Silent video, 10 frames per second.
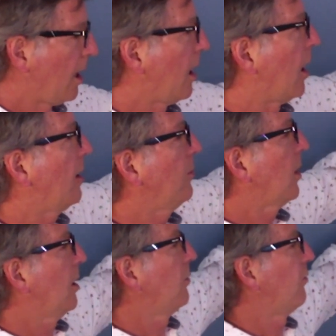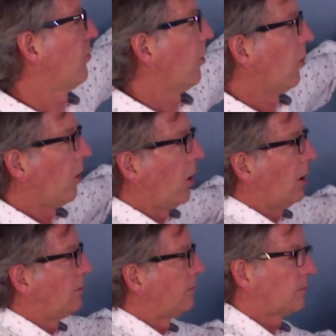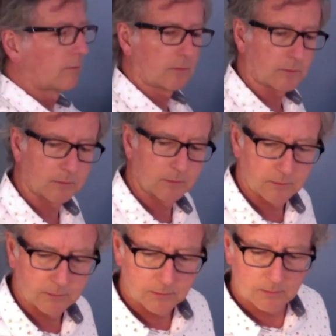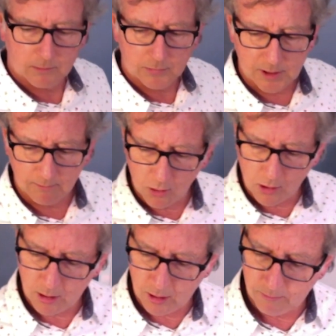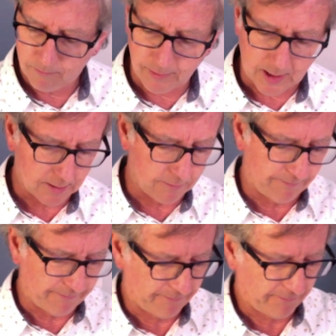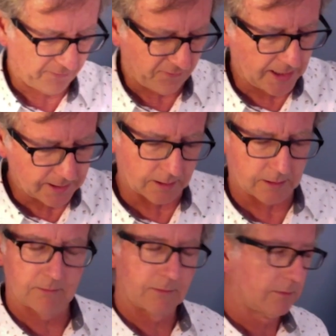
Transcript: I'm going to draw some more faces.